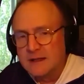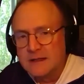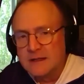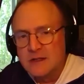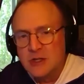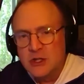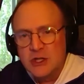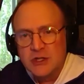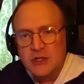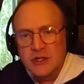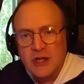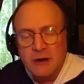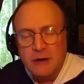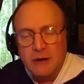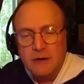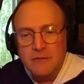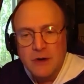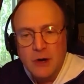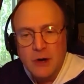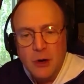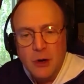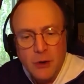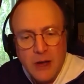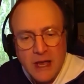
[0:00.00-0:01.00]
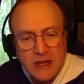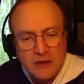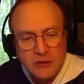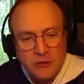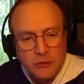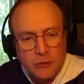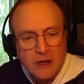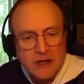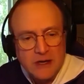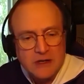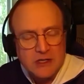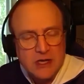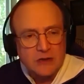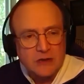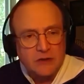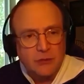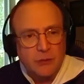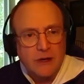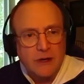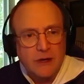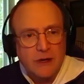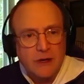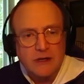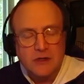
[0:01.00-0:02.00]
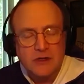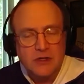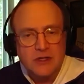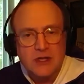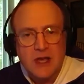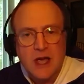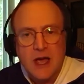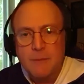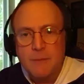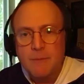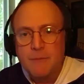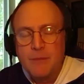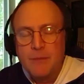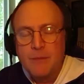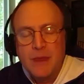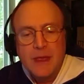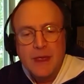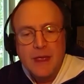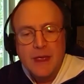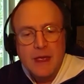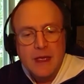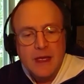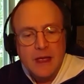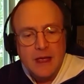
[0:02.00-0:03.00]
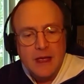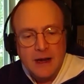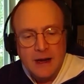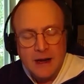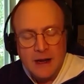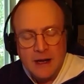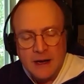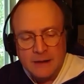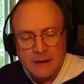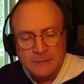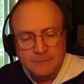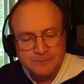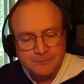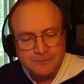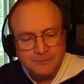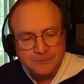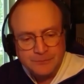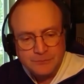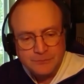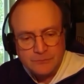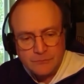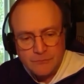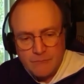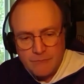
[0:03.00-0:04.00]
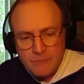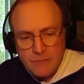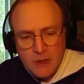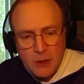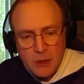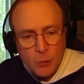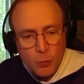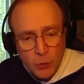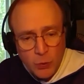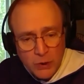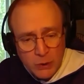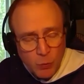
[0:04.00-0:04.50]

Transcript: geez, I don't even know, 8th grade, 10th grade at the time. And we